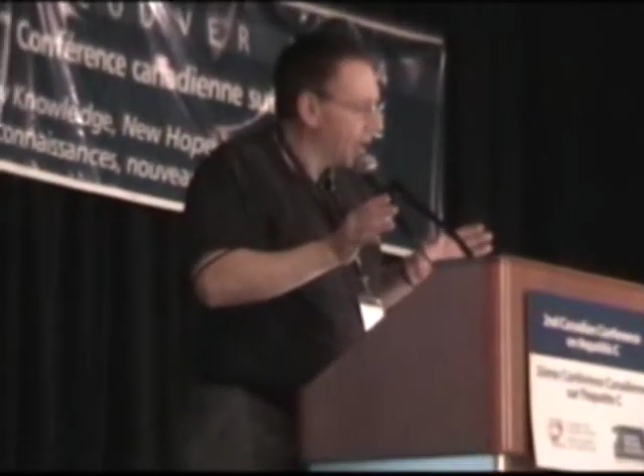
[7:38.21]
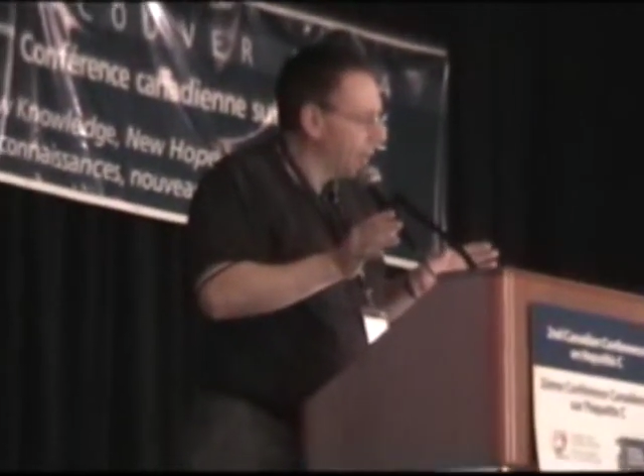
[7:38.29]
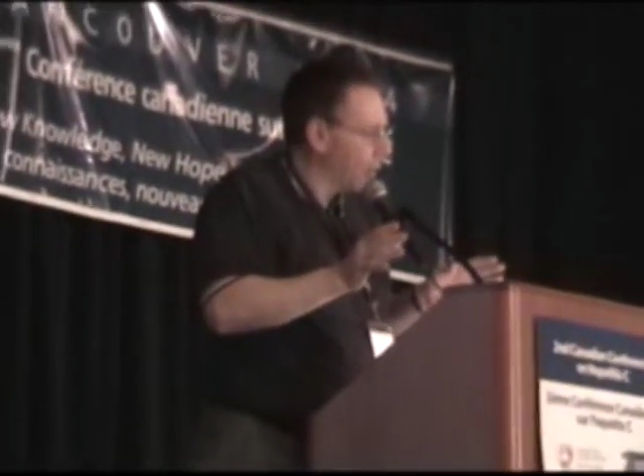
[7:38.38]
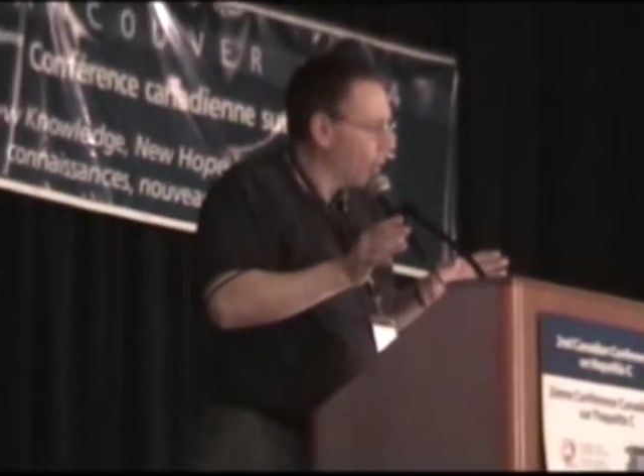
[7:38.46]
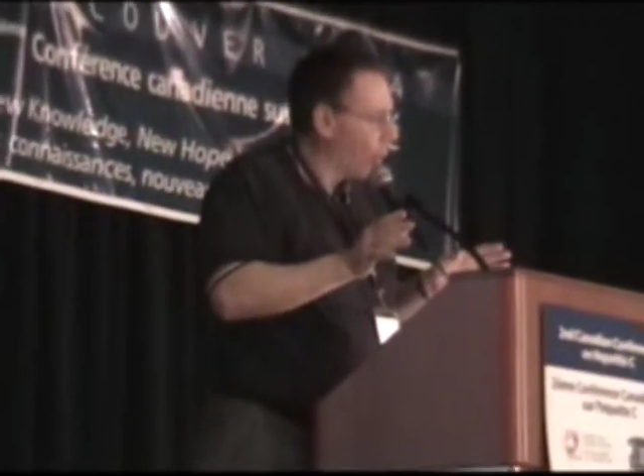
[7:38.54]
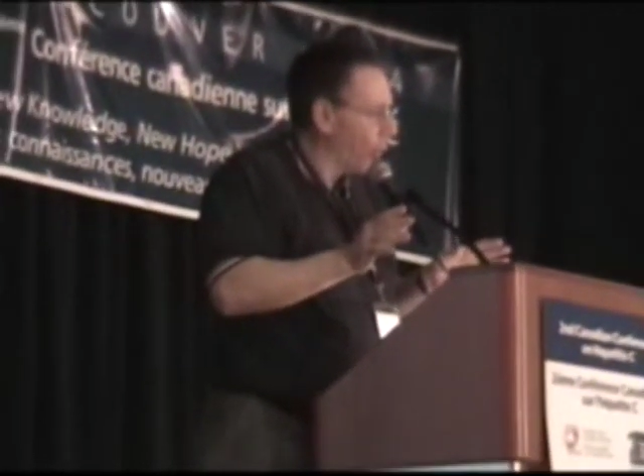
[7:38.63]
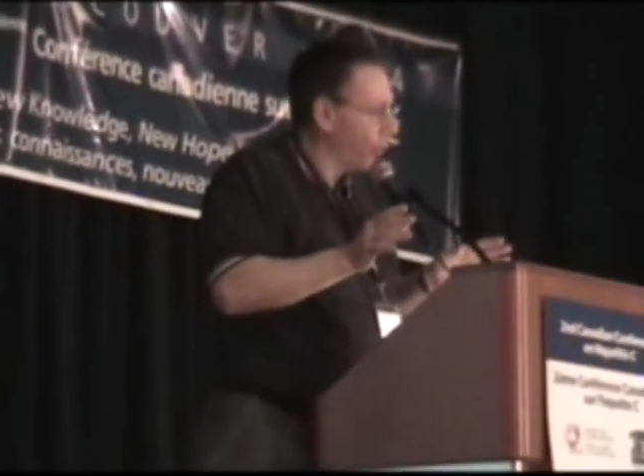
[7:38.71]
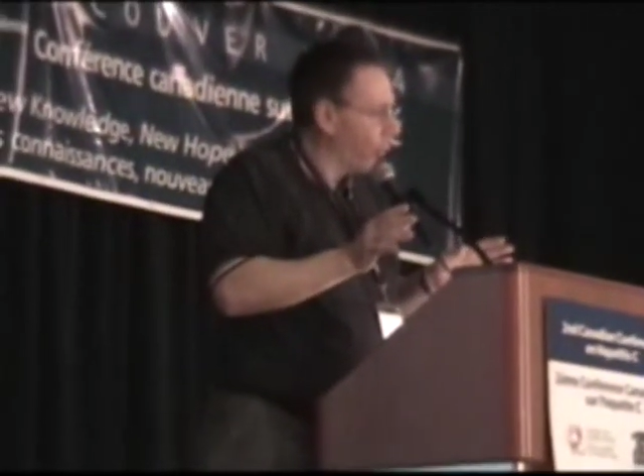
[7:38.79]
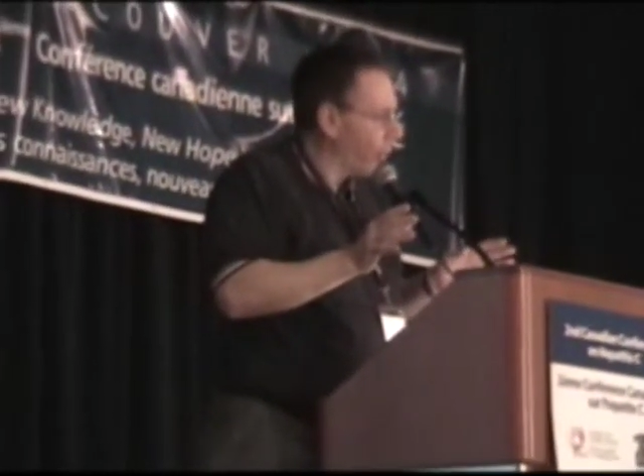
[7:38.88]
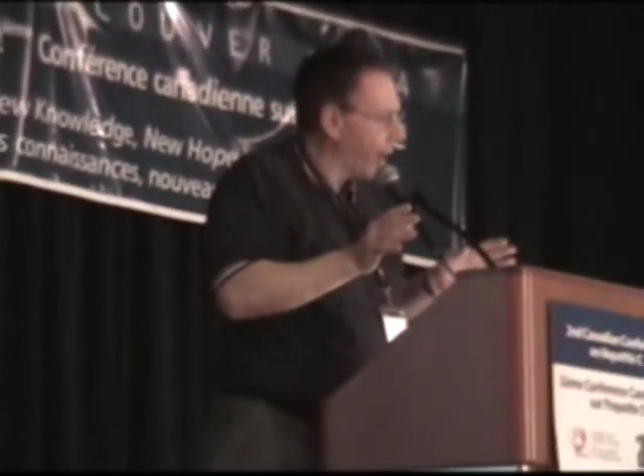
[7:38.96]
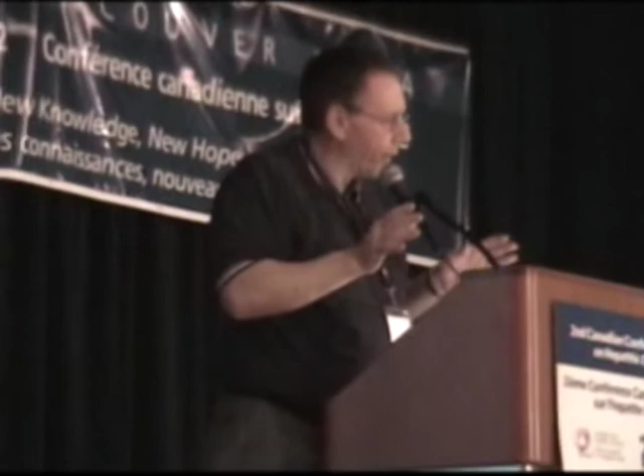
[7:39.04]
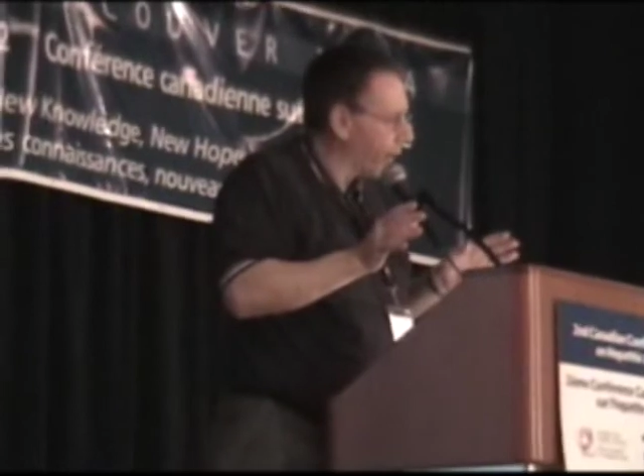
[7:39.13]
keep going no
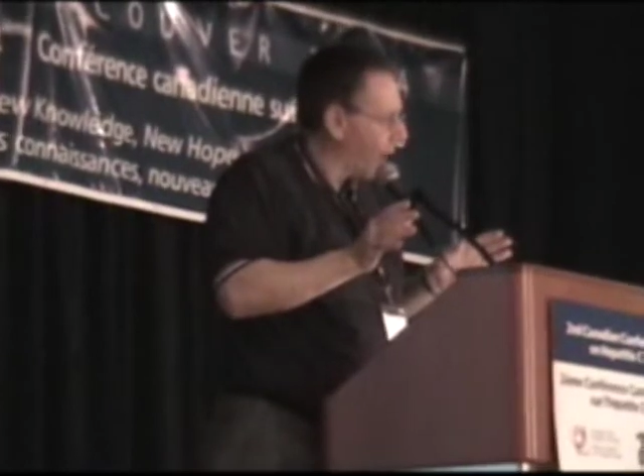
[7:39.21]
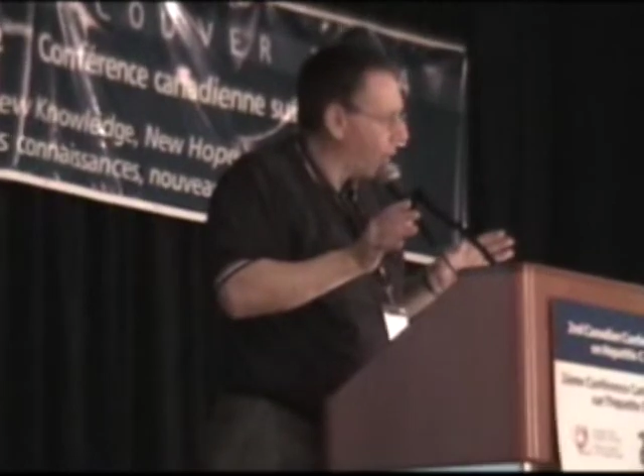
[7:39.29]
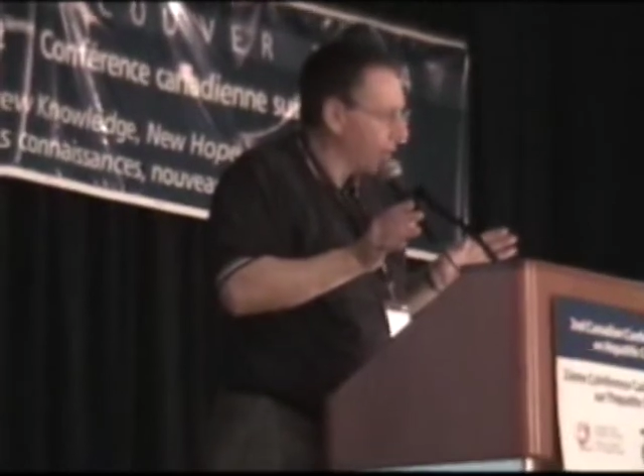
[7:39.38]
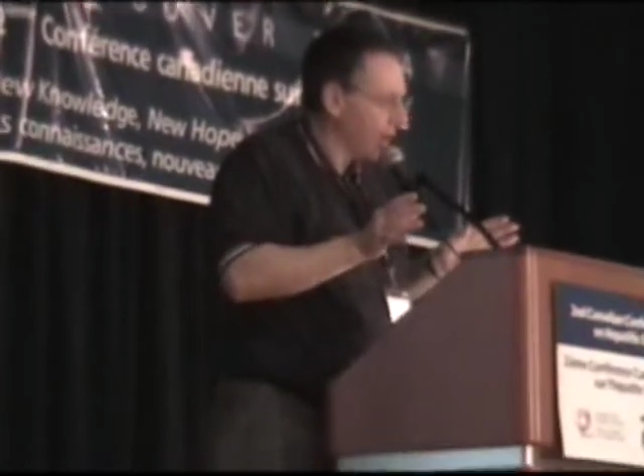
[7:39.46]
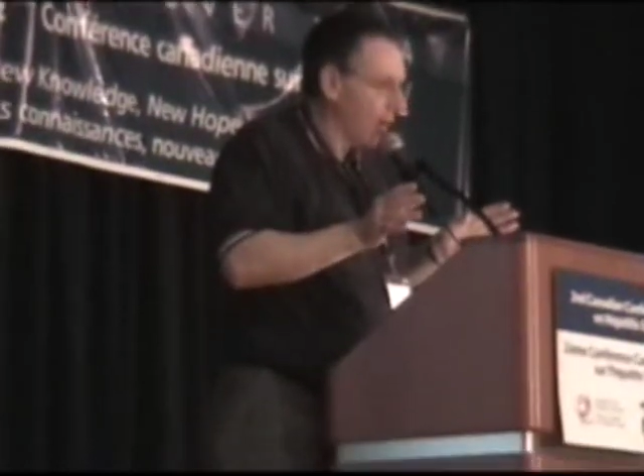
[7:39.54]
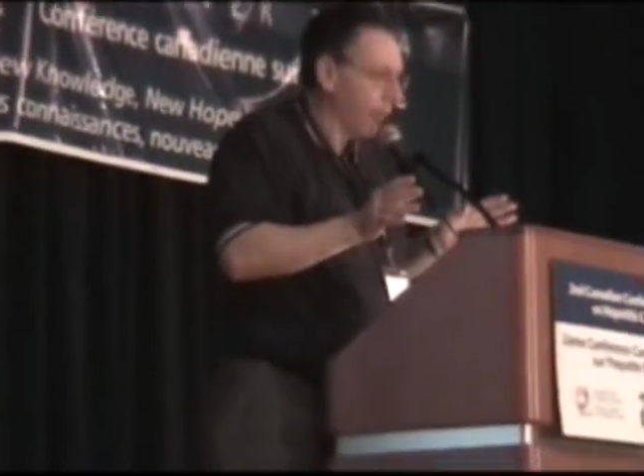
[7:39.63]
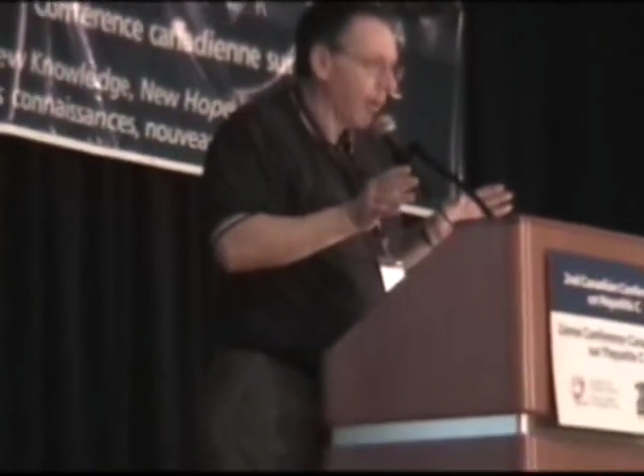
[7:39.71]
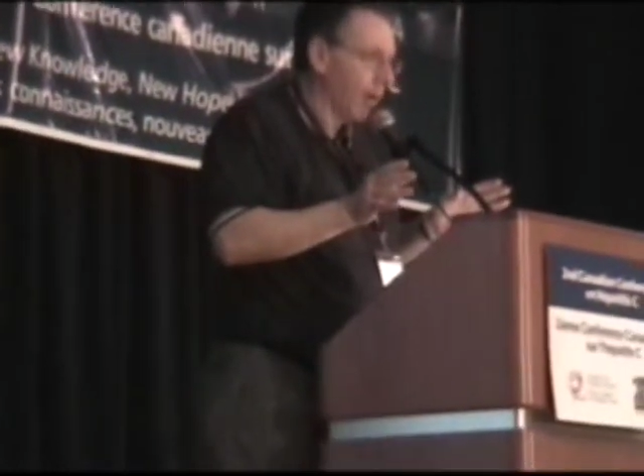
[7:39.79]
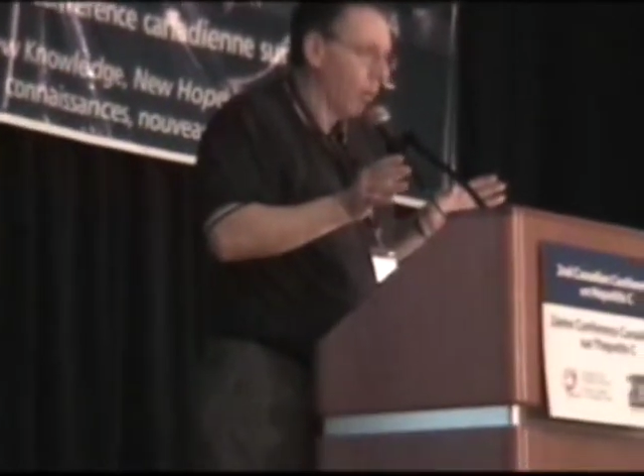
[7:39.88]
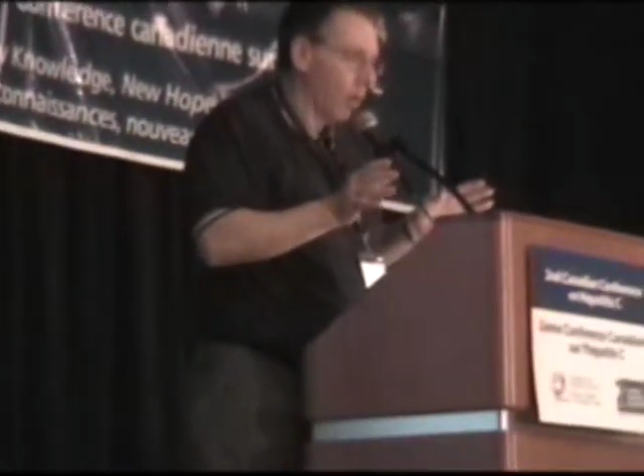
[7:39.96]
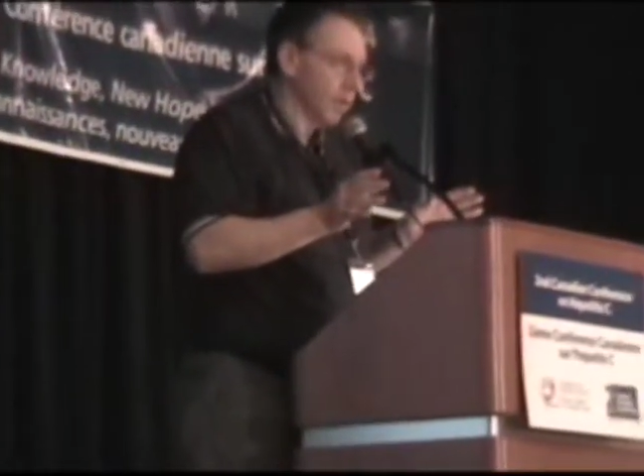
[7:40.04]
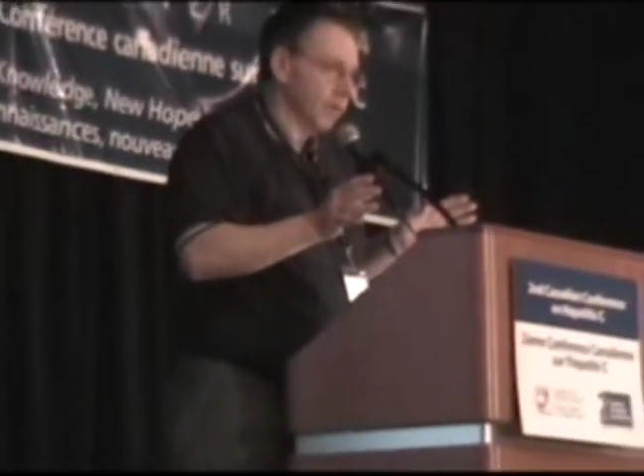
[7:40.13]
matter how down
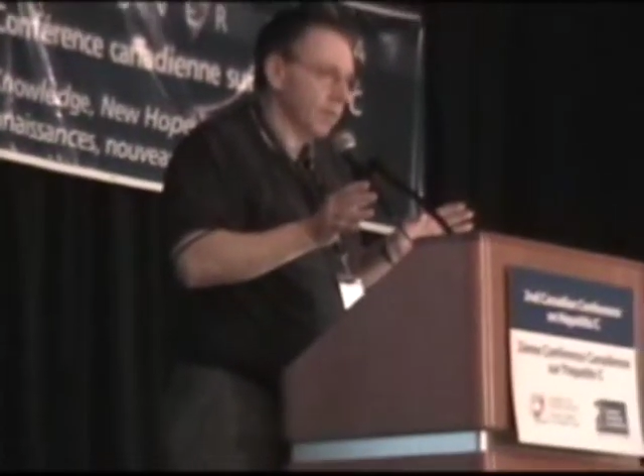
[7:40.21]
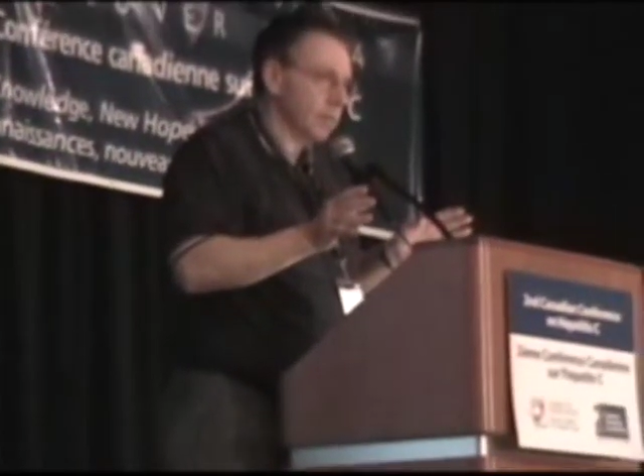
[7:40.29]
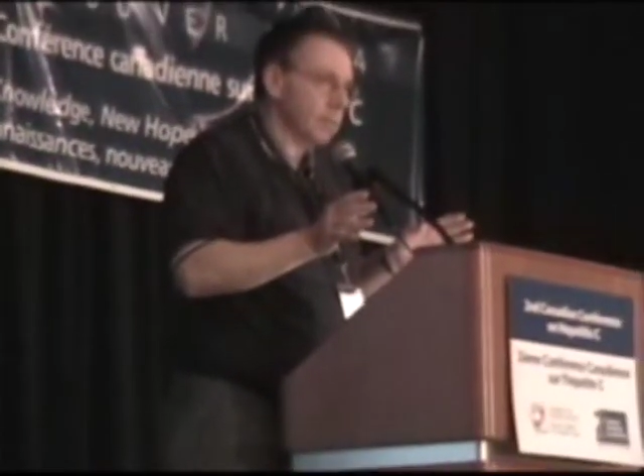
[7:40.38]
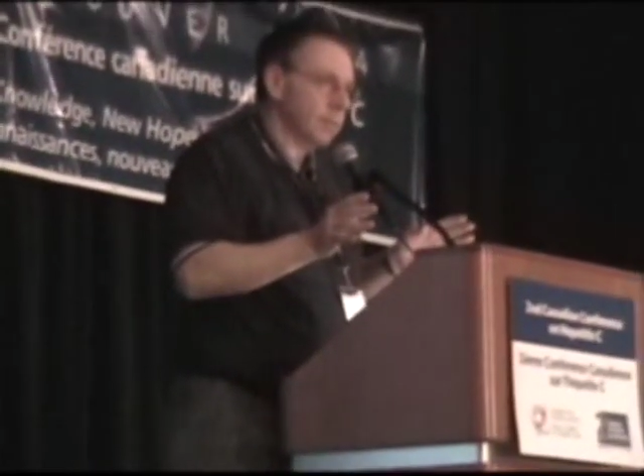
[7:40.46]
I was.